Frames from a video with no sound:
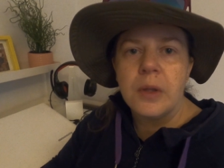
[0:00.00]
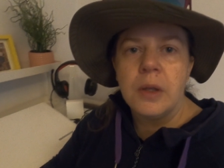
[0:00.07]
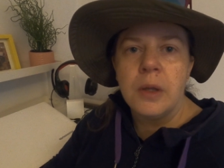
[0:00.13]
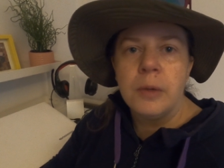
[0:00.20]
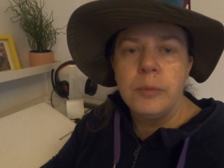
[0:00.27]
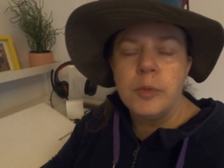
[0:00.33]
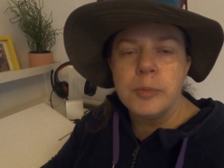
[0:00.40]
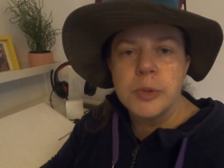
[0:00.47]

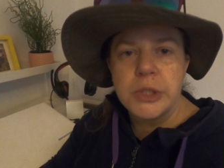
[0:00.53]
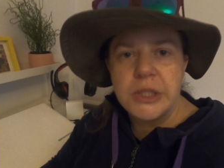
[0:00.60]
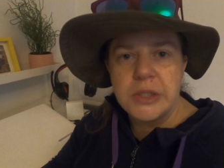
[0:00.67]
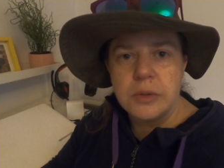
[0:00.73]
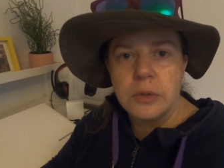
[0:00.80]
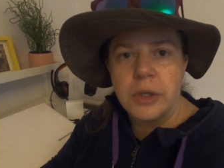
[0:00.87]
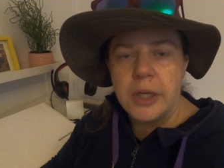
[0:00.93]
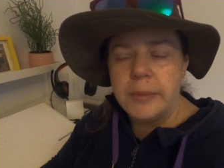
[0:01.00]
um, your body's
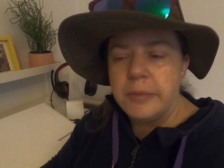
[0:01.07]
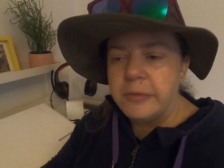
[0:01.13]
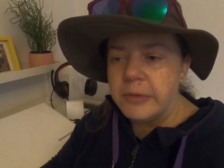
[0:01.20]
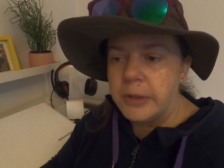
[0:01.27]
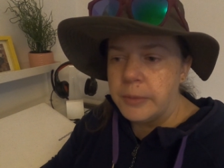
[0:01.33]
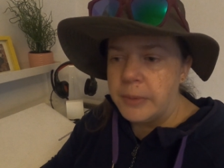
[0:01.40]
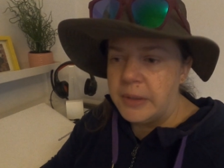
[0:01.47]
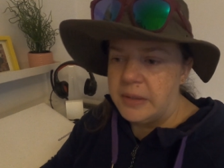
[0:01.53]
not coping
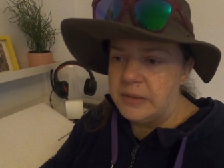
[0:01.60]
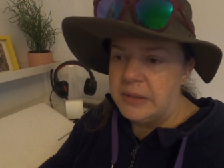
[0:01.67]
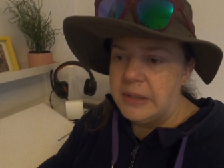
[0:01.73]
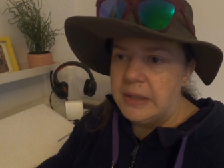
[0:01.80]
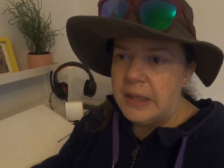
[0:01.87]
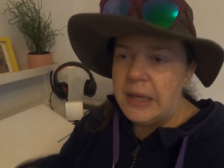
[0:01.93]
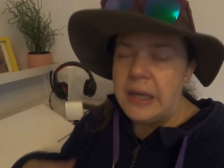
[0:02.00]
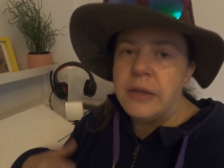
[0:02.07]
very well
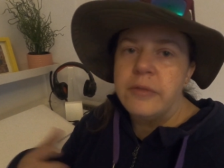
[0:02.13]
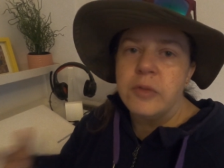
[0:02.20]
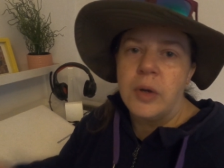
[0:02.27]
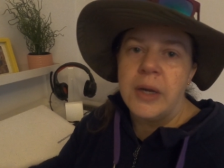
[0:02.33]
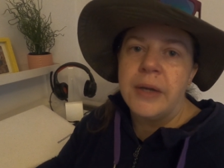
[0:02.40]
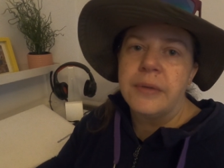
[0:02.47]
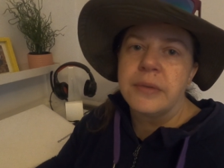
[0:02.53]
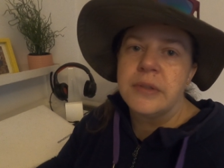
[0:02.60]
and you've
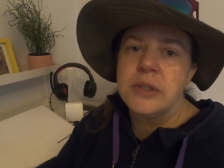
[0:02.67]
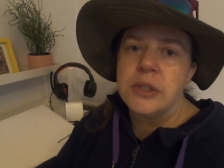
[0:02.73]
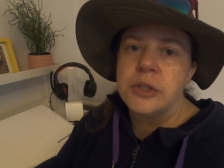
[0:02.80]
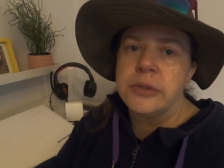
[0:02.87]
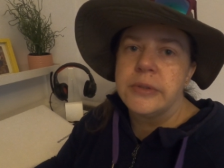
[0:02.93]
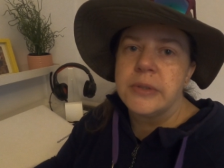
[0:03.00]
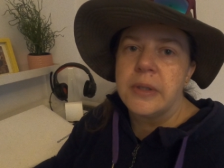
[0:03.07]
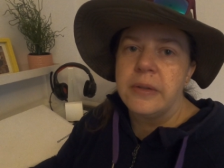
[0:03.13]
got health
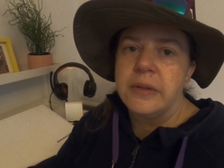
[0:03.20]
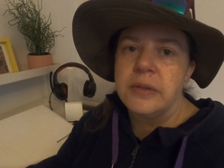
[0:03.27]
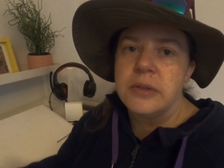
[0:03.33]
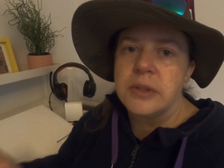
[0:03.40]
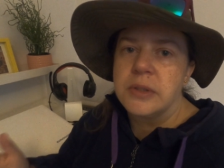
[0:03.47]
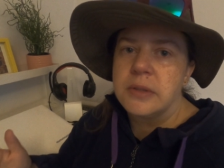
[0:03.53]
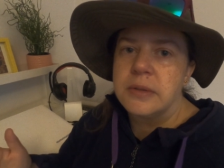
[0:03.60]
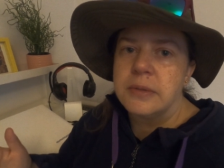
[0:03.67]
conditions, I think
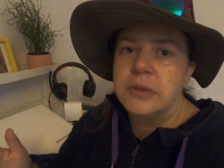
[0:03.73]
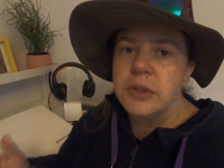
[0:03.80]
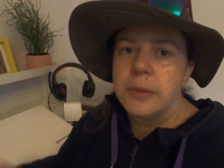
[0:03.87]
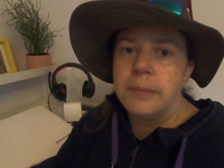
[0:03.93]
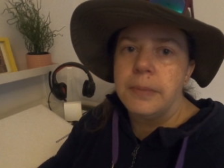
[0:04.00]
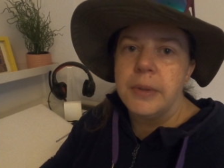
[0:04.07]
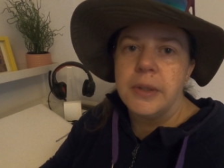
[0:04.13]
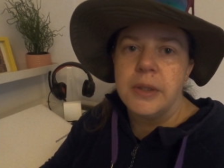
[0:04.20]
just
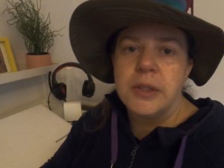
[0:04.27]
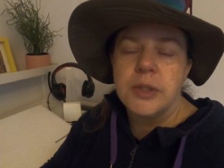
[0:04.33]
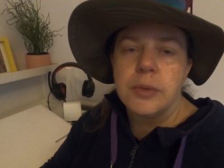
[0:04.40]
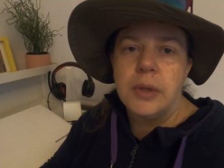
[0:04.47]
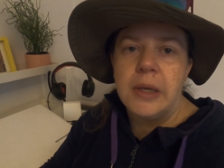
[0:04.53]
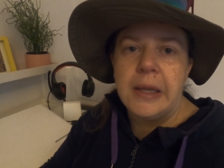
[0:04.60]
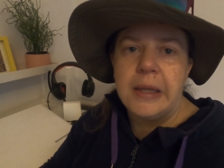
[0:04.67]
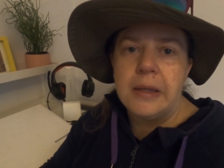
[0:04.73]
jumping into
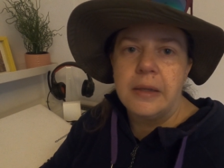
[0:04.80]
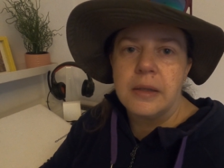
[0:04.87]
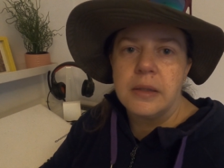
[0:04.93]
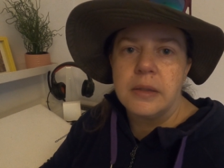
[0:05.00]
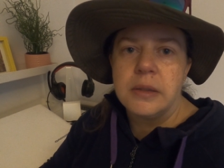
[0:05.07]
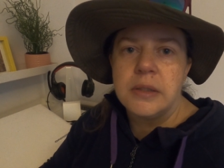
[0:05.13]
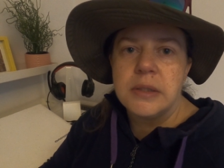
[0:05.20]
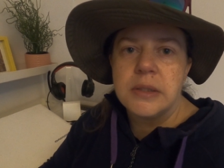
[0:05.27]
a lake
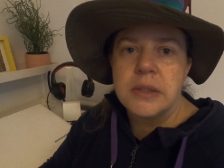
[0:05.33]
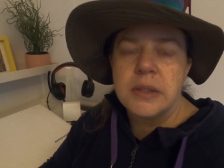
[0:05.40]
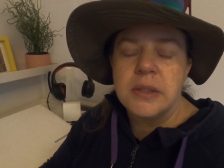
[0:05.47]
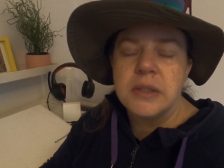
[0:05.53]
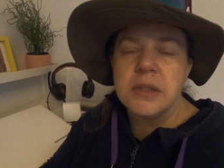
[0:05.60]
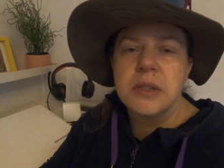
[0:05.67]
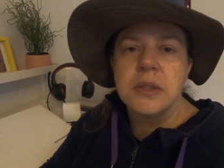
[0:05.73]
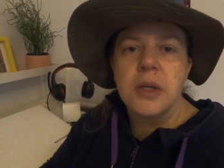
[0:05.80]
is
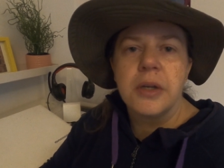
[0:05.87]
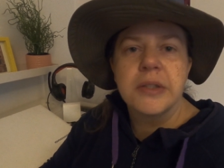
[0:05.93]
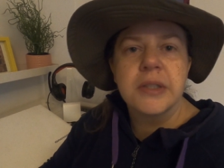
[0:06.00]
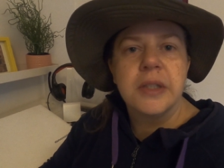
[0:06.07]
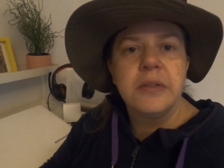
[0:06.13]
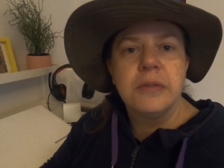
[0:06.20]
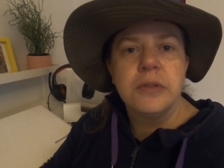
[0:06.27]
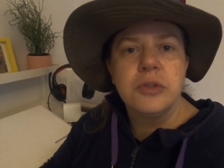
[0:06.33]
is just
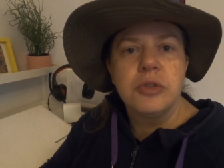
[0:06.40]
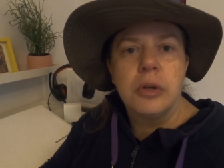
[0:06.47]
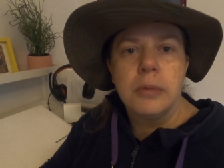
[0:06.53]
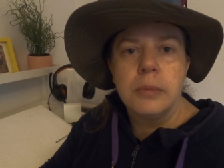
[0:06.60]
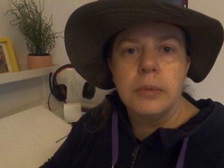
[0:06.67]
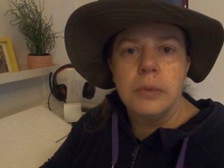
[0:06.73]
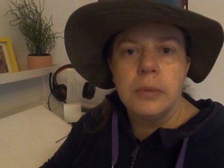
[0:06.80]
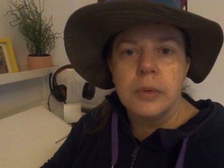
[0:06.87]
asking for
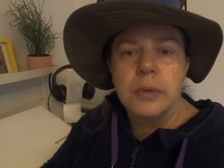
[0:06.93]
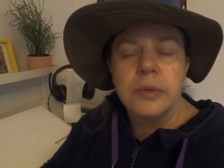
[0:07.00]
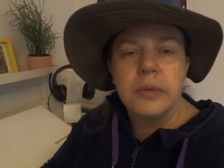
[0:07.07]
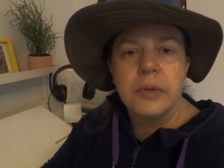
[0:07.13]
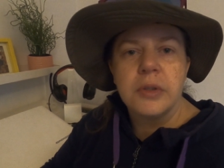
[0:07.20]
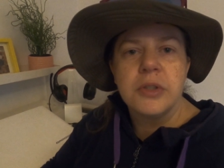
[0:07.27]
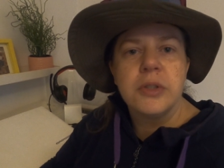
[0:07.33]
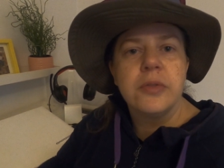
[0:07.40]
trouble
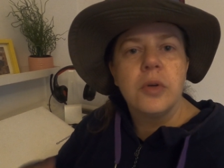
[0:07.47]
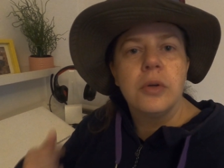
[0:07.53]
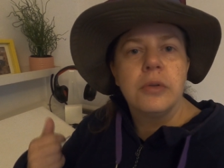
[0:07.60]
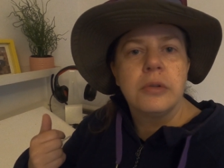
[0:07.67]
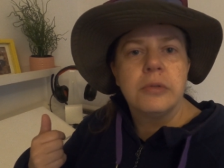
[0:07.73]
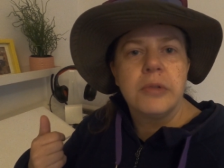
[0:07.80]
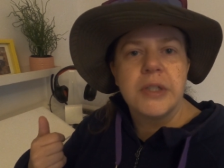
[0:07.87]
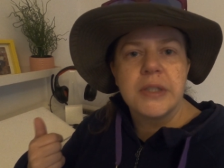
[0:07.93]
because you've got
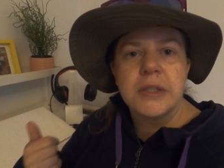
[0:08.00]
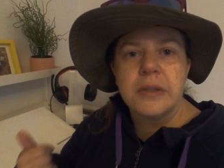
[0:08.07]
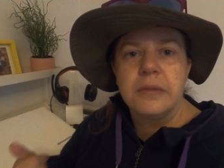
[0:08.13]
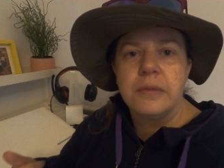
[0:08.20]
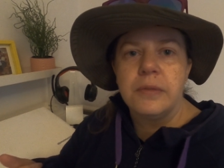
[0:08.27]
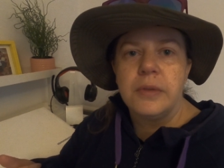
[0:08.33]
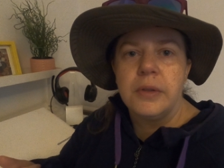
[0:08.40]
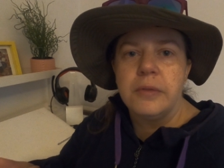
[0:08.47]
the risk
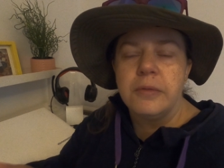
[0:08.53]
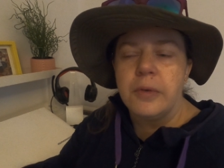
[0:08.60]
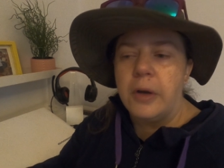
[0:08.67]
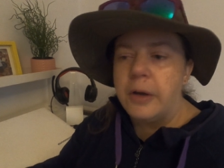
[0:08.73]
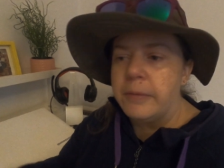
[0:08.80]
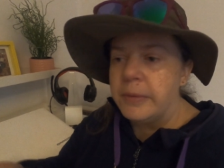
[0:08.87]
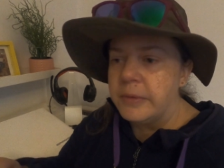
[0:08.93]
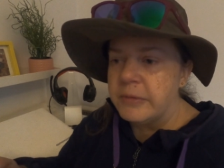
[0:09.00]
of the
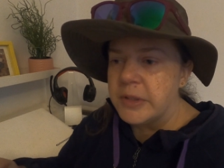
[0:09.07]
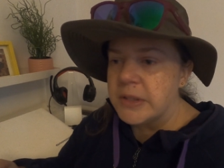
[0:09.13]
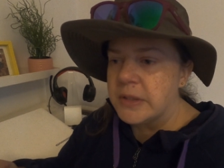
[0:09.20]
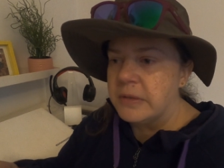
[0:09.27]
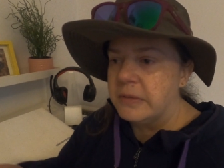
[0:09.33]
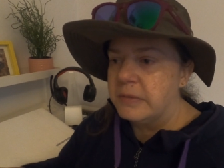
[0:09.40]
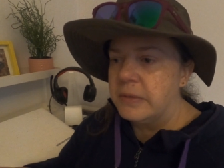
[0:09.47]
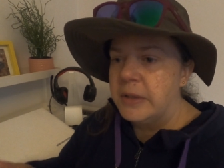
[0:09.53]
environment,
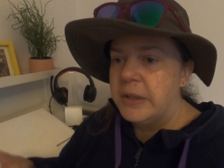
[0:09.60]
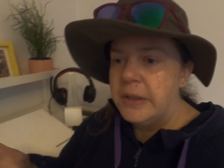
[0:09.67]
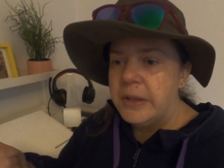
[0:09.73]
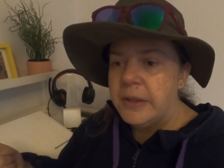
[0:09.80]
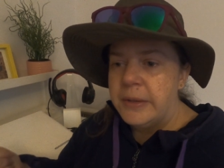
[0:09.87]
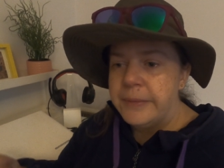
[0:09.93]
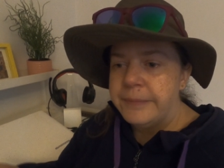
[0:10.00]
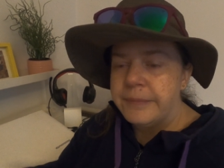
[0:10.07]
risk of
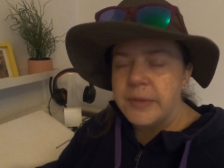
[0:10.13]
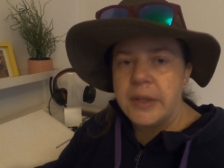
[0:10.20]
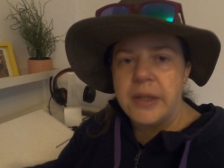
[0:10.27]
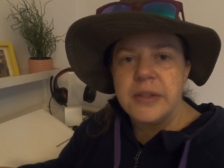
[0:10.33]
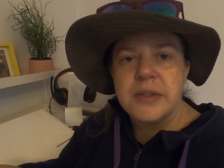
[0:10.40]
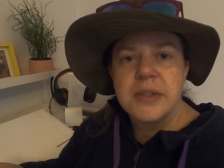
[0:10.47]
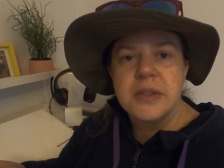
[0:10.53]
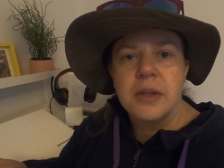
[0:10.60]

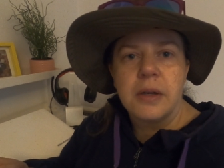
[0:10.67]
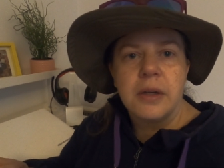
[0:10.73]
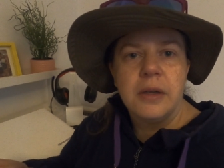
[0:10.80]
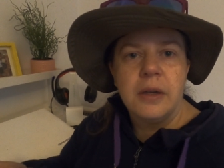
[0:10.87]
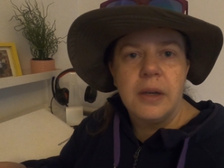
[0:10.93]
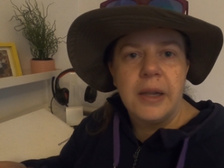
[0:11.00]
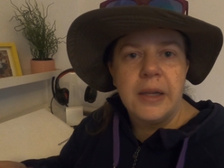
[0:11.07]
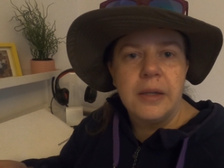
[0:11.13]
getting stuck in
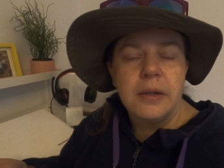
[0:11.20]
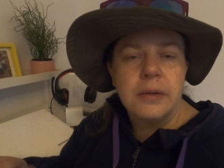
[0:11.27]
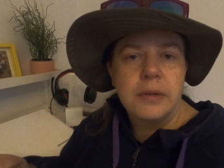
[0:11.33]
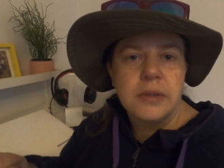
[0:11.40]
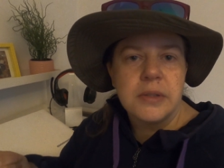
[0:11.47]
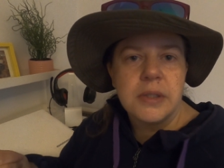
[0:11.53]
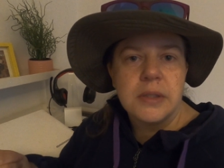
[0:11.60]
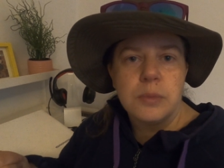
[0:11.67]
a lake
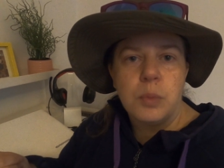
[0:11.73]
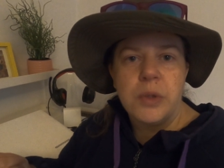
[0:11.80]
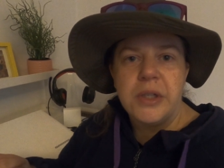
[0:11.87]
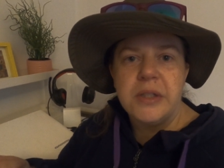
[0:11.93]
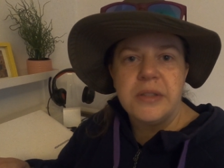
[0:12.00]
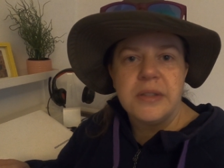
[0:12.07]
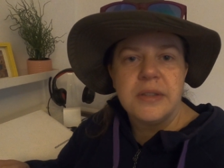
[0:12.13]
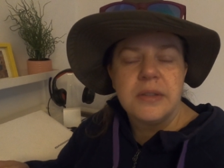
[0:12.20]
because there's
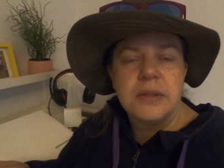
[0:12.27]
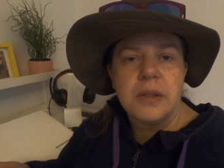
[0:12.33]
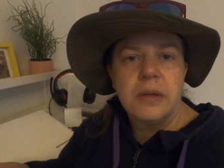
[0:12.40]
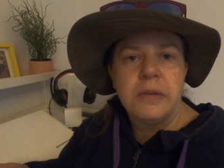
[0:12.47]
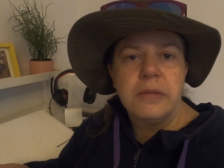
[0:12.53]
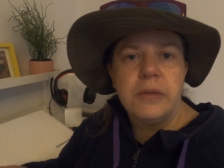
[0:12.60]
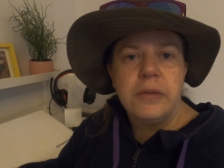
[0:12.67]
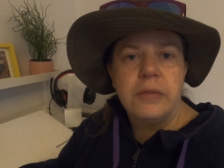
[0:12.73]
weeds and
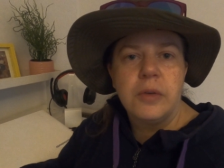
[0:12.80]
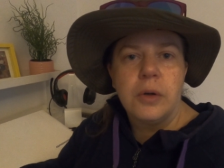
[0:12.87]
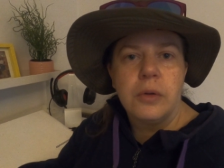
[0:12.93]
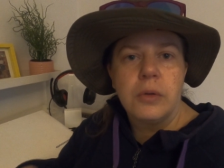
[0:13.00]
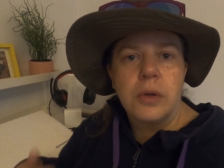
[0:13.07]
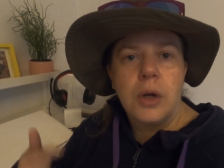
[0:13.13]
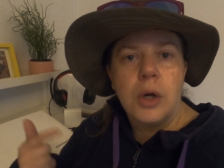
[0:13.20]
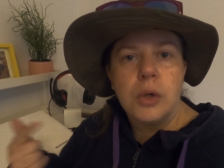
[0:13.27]
stuff. You've got
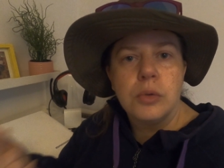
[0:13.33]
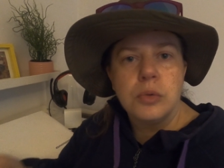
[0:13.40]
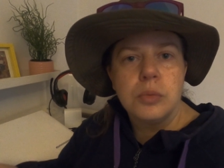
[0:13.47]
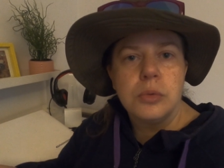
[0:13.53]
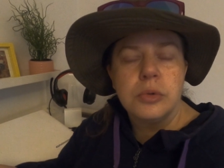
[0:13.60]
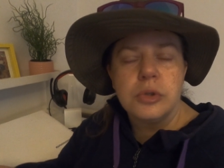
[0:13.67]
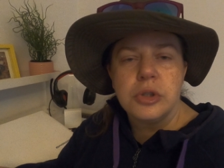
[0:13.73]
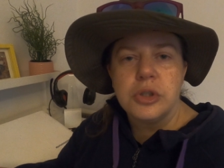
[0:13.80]
the cold
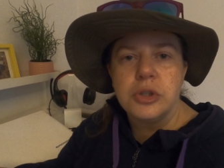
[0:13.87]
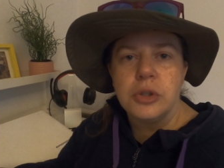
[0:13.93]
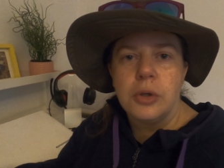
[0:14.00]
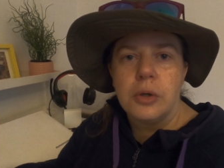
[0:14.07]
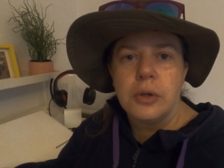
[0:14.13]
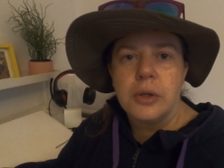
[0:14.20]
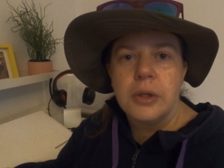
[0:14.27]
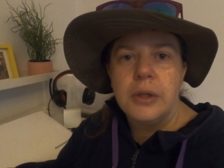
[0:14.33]
water
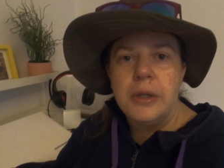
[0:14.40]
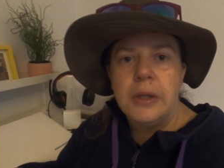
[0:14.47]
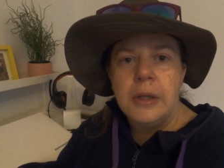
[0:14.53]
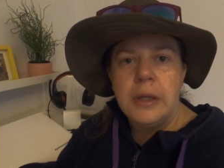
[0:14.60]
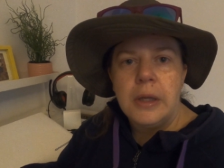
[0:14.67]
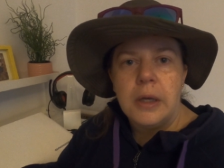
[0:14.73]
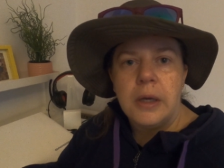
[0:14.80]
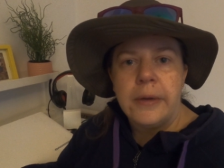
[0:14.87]
shock.
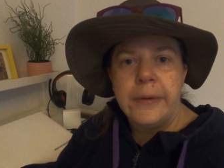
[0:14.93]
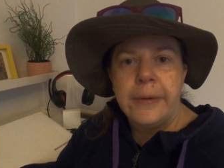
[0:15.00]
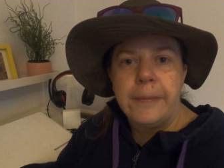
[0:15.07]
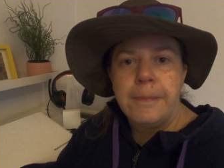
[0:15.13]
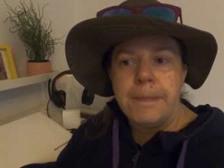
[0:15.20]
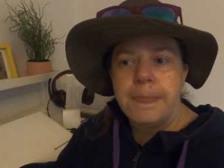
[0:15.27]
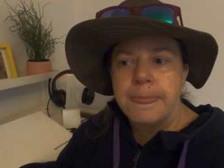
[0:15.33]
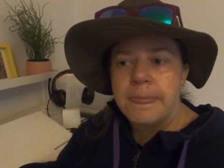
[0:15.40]

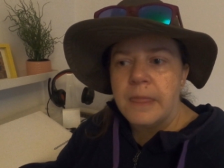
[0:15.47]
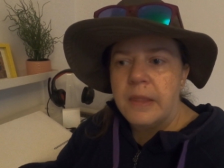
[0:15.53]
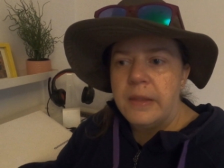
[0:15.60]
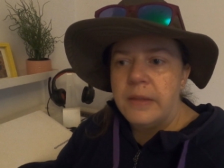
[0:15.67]
Um,